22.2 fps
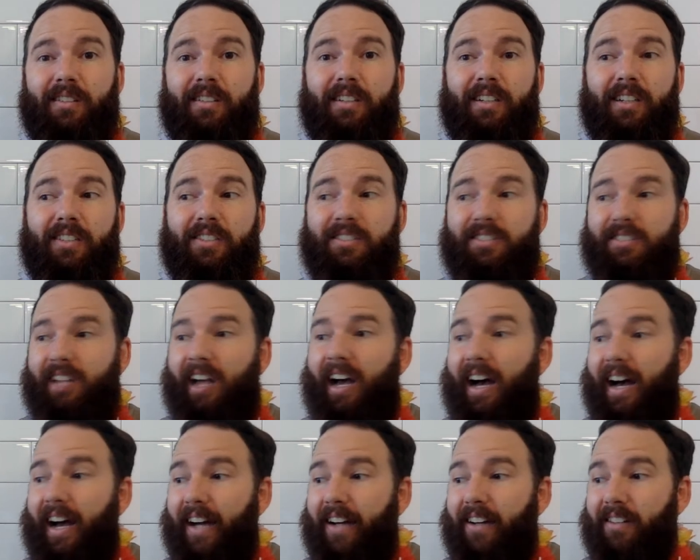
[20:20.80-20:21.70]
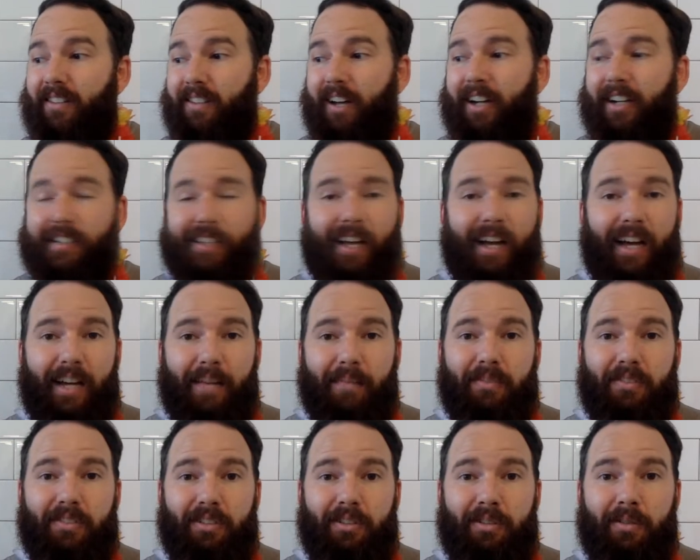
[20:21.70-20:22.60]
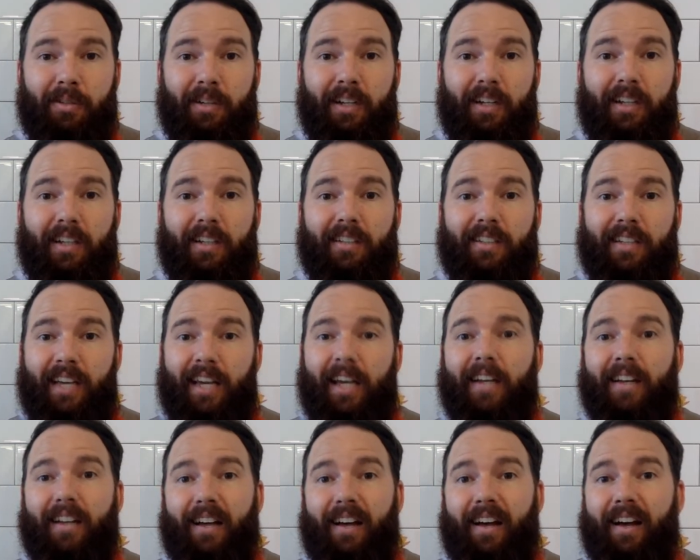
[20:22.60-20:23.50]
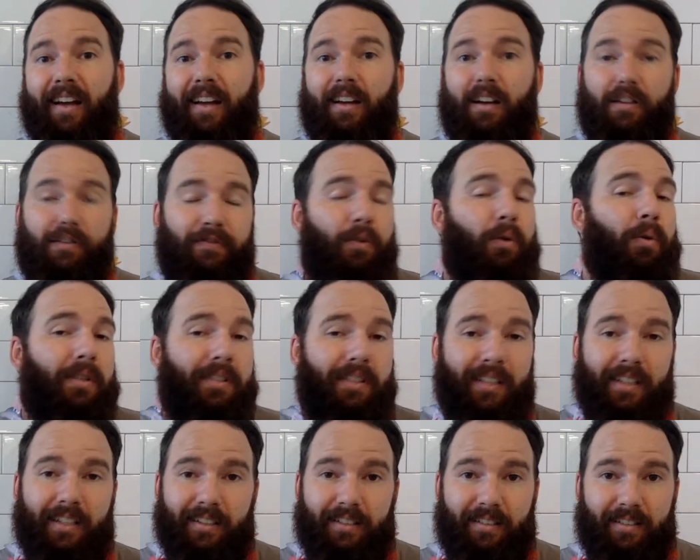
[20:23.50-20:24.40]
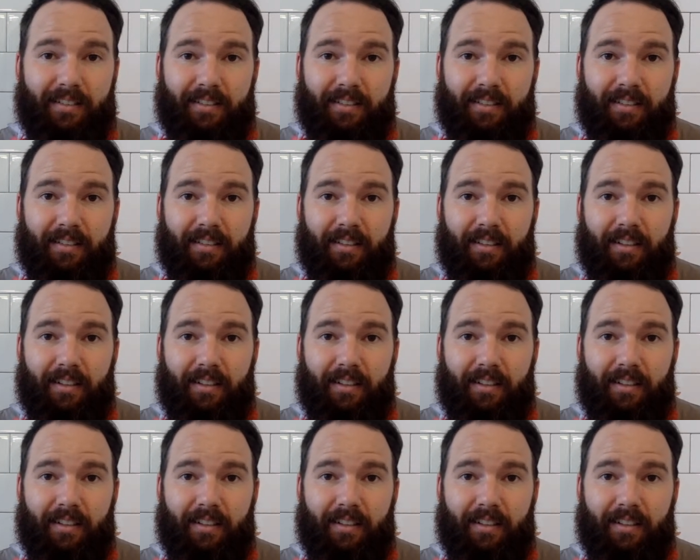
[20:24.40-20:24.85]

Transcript: is tied a lot of times to, can I afford this?